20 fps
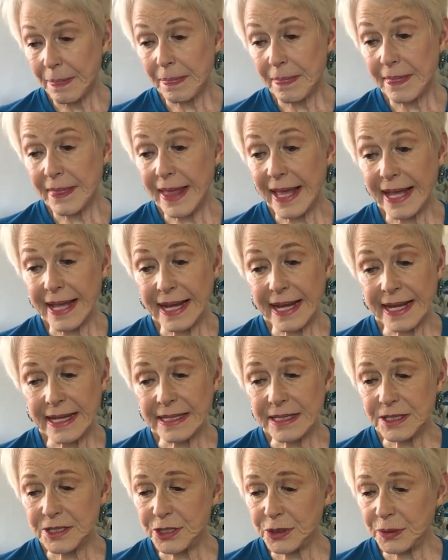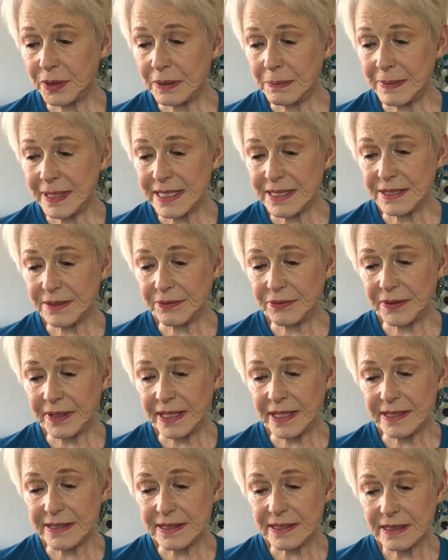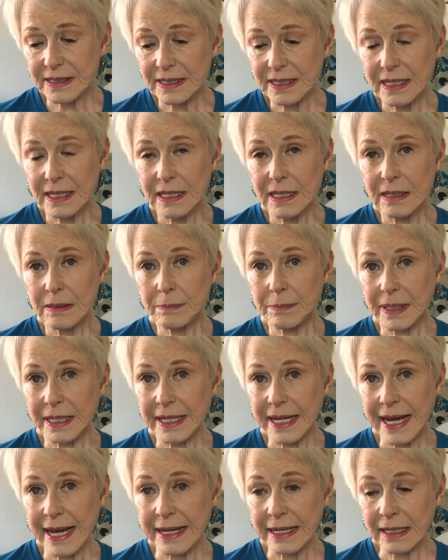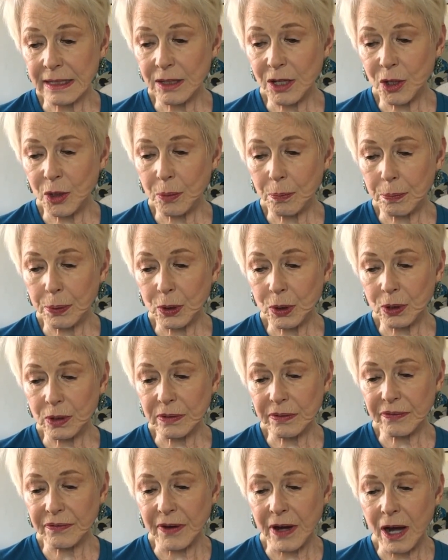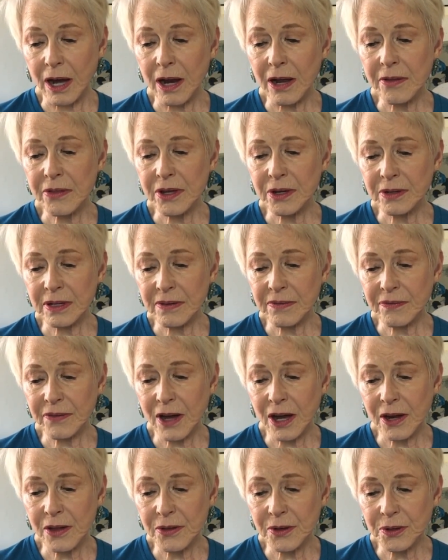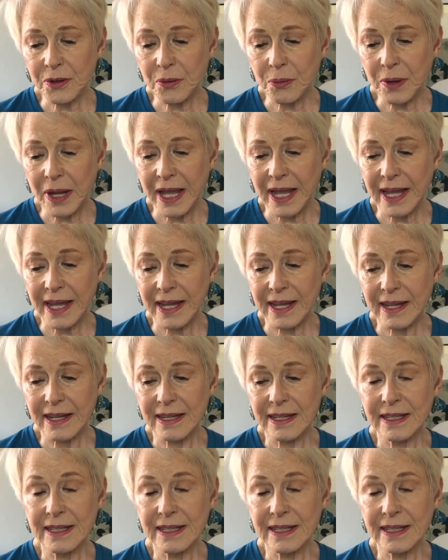They hated to admit defeat, but Antelope pulled farther and farther away.